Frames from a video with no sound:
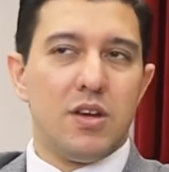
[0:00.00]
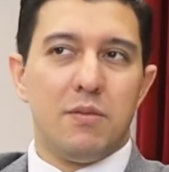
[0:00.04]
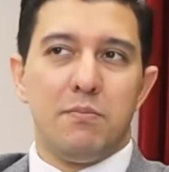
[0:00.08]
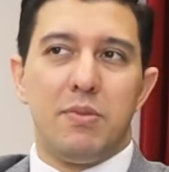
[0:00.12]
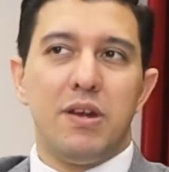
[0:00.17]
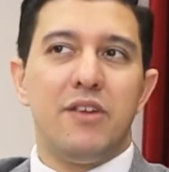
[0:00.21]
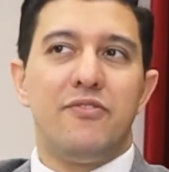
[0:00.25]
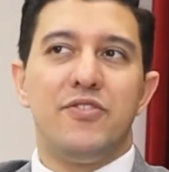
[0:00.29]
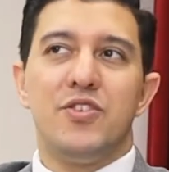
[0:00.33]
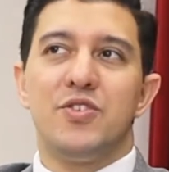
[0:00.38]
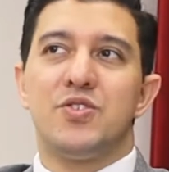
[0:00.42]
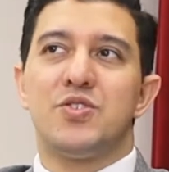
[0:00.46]

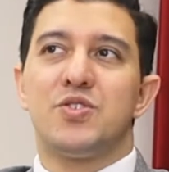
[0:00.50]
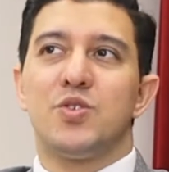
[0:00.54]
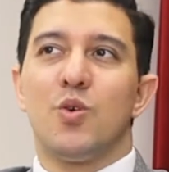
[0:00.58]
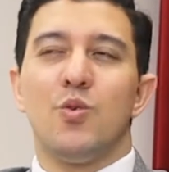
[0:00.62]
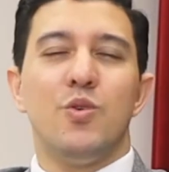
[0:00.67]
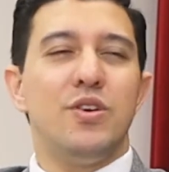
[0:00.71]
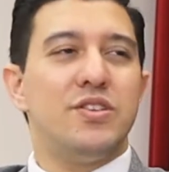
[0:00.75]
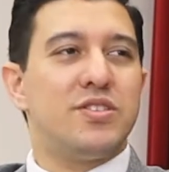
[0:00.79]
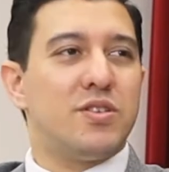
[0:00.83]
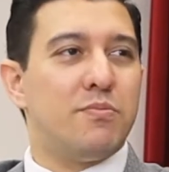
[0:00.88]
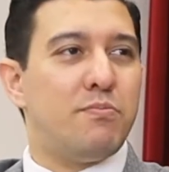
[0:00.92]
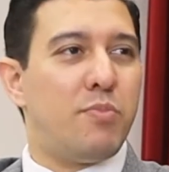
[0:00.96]
But if your
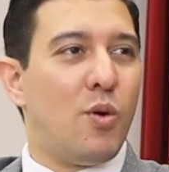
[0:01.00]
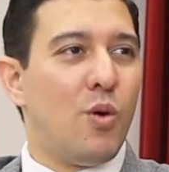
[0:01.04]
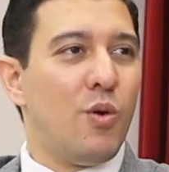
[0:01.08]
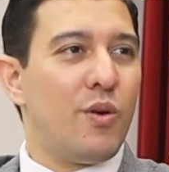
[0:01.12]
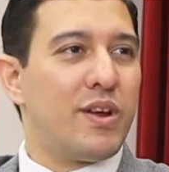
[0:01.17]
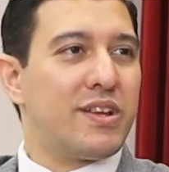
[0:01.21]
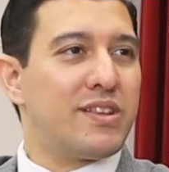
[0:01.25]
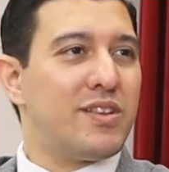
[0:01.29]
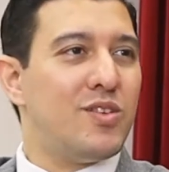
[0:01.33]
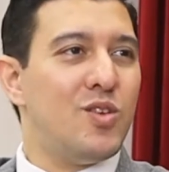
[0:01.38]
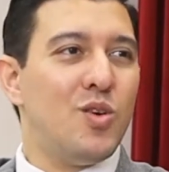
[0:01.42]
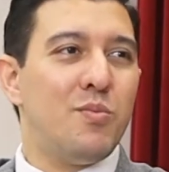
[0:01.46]
stories are
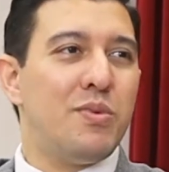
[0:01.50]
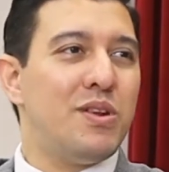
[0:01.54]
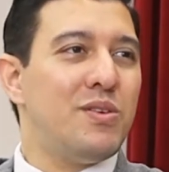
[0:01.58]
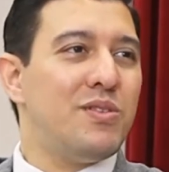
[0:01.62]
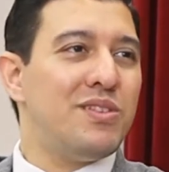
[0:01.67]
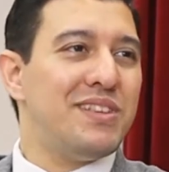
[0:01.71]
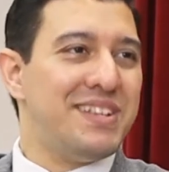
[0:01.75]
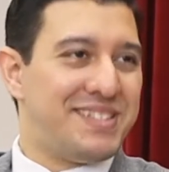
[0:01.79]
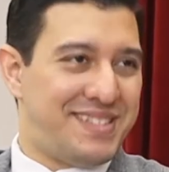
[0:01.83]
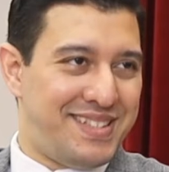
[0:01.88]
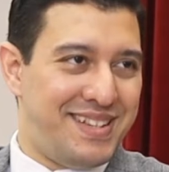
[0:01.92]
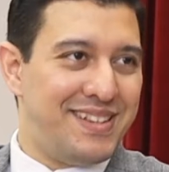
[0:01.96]
boring, then nobody
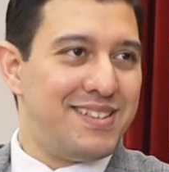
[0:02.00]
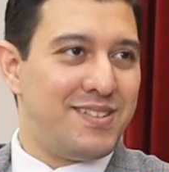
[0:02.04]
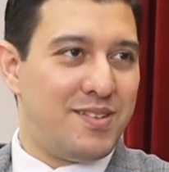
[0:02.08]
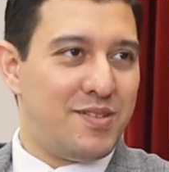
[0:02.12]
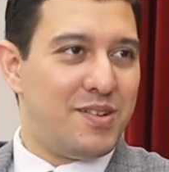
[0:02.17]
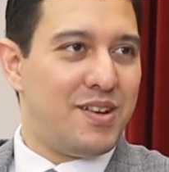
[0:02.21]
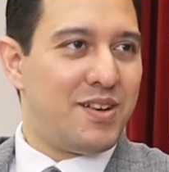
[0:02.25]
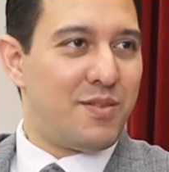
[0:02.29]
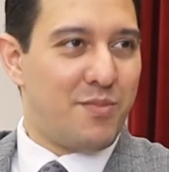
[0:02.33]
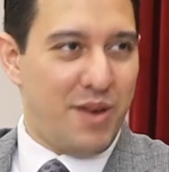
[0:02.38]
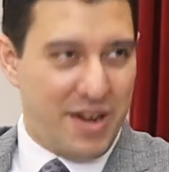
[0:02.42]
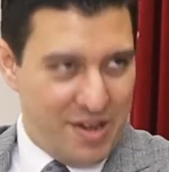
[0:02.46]
will listen,
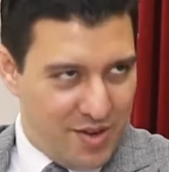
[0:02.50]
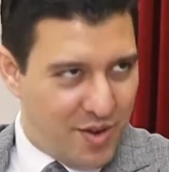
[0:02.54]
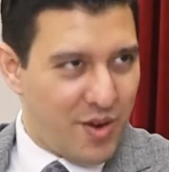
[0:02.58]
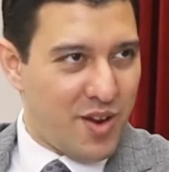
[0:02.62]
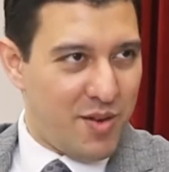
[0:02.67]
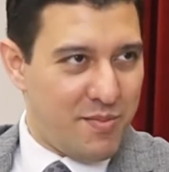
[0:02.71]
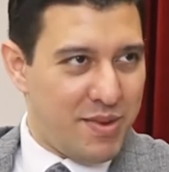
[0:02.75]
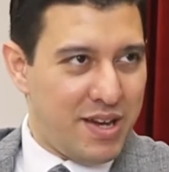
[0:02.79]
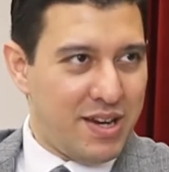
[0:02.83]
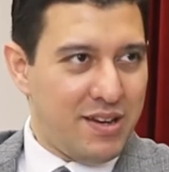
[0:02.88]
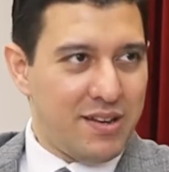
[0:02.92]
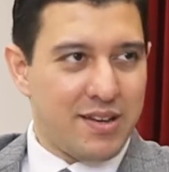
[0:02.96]
right? You know
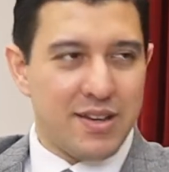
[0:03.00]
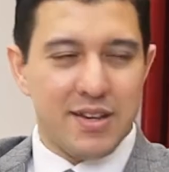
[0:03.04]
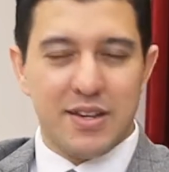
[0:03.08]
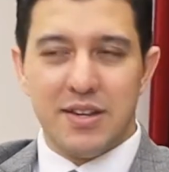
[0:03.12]
what I mean?